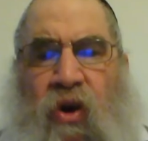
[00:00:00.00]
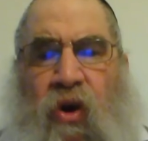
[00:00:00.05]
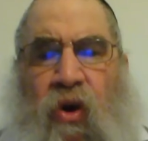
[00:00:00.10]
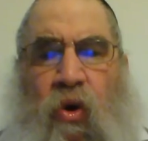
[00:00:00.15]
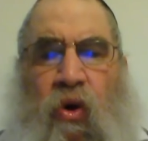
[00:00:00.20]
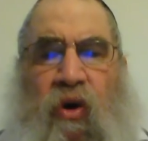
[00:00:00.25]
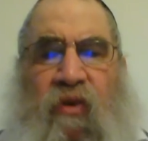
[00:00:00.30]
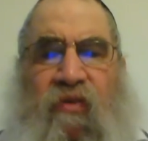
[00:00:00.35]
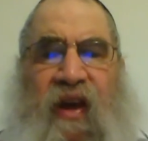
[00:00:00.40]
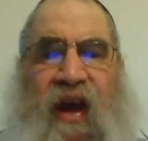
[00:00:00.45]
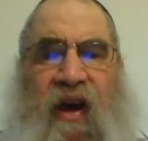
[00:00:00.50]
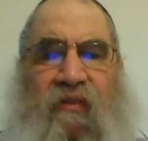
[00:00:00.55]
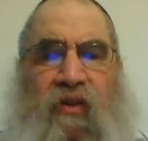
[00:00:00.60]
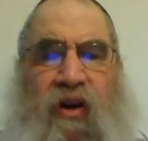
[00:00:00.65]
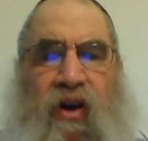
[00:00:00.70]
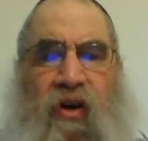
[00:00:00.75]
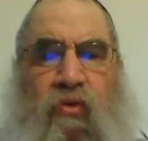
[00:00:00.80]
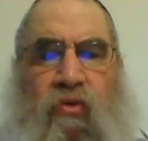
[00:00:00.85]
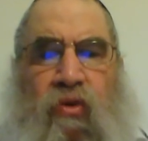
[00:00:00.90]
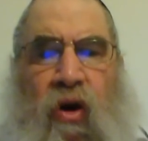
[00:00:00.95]
Or if you have a
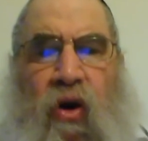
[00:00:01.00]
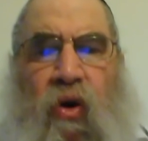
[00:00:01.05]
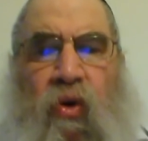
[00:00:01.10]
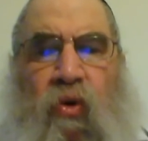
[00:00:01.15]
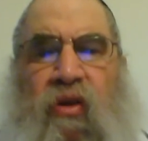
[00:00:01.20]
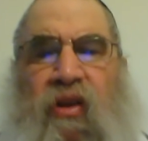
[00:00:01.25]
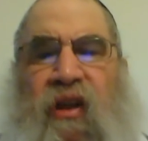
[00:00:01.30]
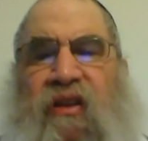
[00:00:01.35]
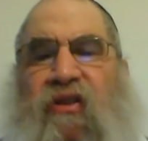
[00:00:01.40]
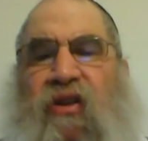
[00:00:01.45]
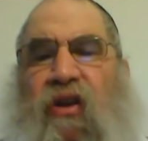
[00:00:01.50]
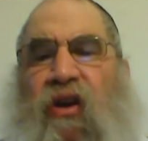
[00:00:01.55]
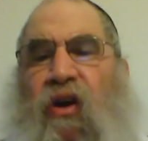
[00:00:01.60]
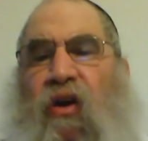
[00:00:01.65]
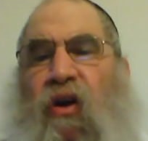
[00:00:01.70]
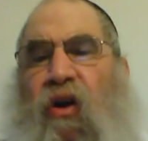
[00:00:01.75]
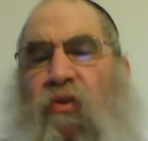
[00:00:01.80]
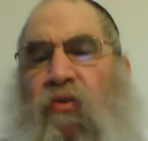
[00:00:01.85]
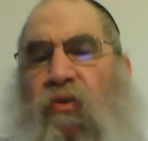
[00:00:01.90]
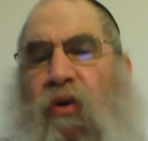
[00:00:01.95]
row, let's say
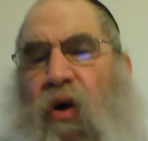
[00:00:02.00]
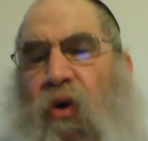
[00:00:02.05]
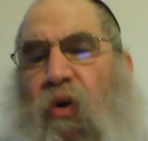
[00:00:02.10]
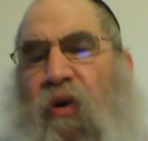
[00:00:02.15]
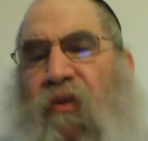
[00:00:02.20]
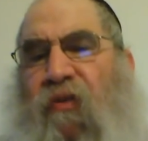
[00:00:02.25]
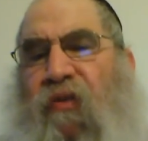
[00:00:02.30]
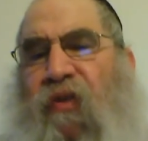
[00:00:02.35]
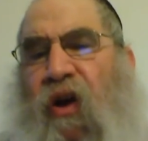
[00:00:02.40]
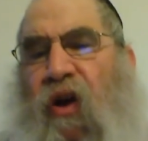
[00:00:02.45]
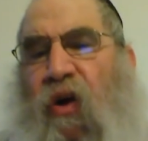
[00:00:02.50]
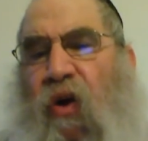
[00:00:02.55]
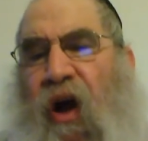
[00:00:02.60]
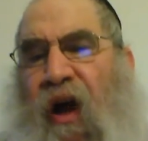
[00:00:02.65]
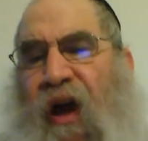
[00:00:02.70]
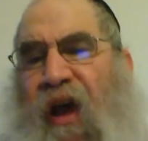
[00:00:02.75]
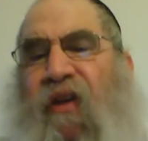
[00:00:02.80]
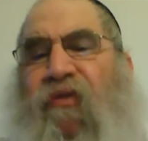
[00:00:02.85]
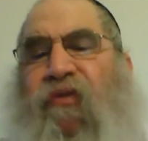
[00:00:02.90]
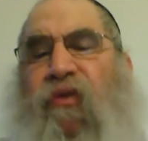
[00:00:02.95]
a
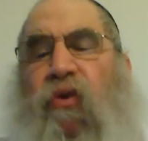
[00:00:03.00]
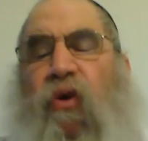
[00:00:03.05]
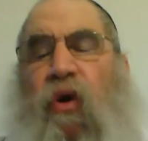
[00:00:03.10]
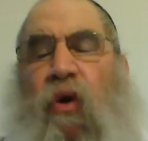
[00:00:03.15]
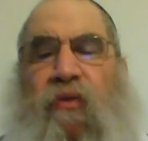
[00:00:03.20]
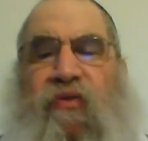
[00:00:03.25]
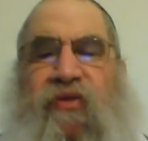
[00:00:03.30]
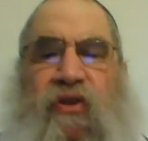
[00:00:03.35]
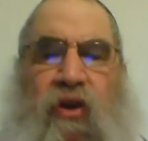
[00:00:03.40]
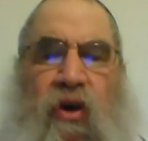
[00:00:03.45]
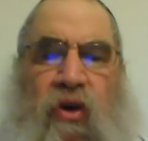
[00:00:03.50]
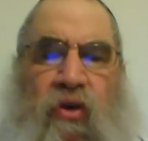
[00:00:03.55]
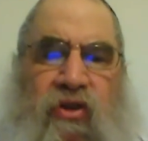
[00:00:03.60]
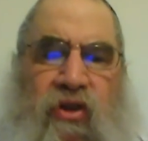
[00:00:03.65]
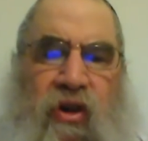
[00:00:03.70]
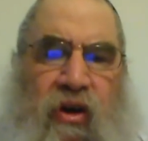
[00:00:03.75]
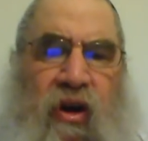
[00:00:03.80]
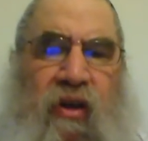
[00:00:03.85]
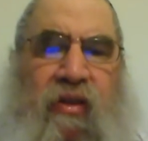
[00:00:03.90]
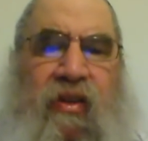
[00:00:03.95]
half a row of stones
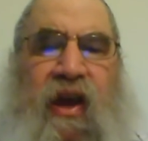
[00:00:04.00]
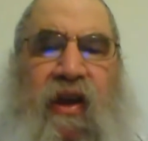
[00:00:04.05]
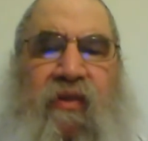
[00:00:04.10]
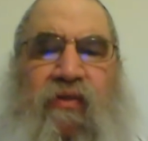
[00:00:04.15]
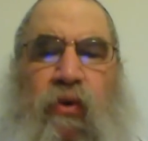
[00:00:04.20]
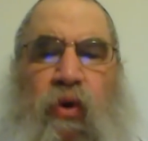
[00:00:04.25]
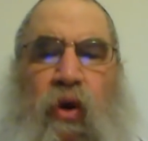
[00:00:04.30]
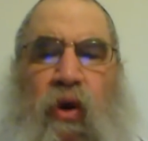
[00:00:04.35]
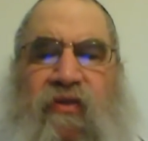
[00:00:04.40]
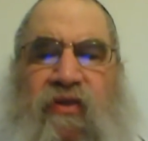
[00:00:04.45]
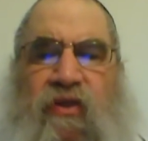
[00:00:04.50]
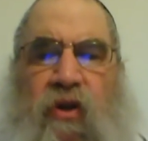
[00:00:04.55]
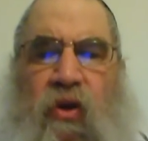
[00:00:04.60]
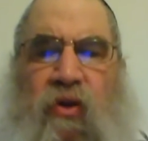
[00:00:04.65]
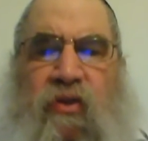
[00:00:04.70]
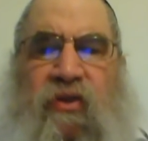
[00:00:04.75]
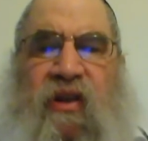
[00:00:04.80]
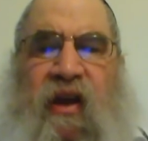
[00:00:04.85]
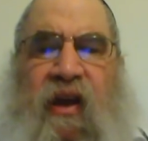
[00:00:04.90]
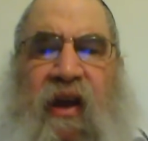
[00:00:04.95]
and another half a row of
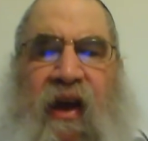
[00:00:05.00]
stones,